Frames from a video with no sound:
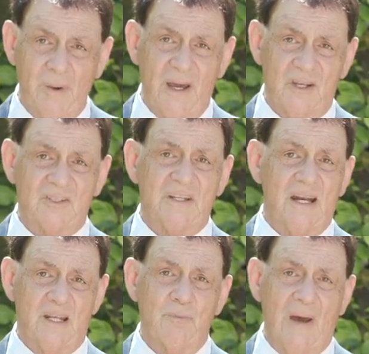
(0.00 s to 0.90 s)
banks
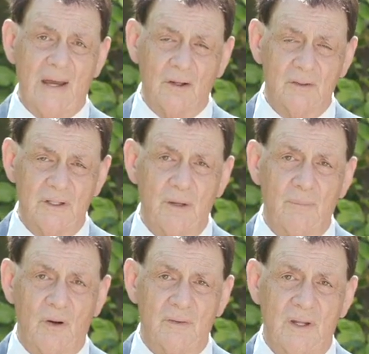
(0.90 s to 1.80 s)
cutting back on
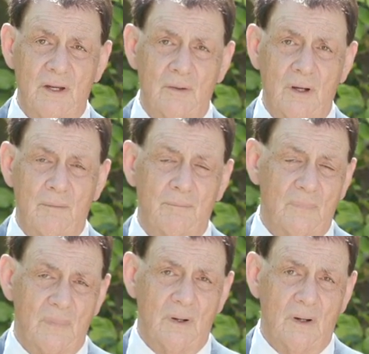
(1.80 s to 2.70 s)
their own